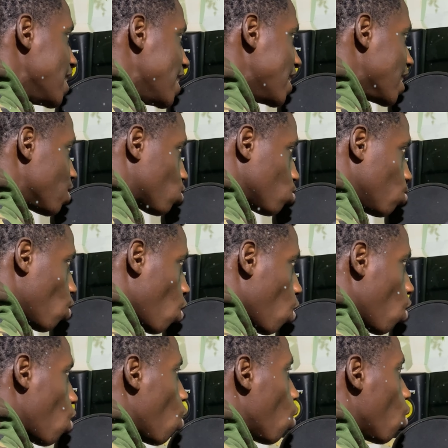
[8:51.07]
in a
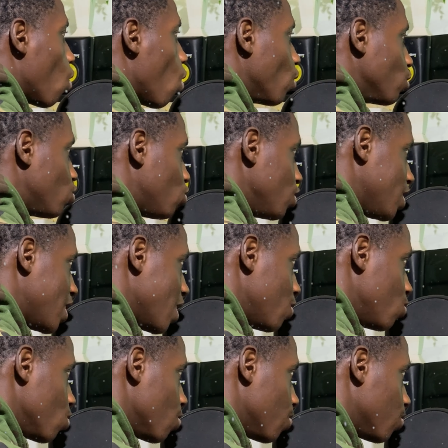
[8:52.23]
small or untreated
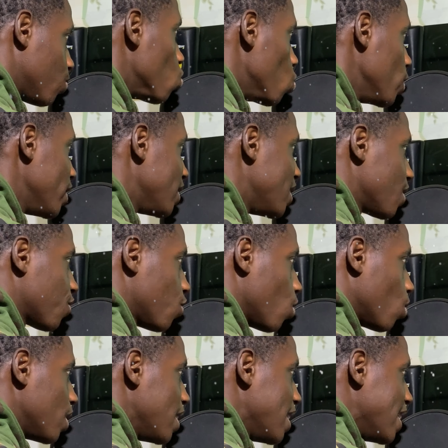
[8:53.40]
room. Who is this for?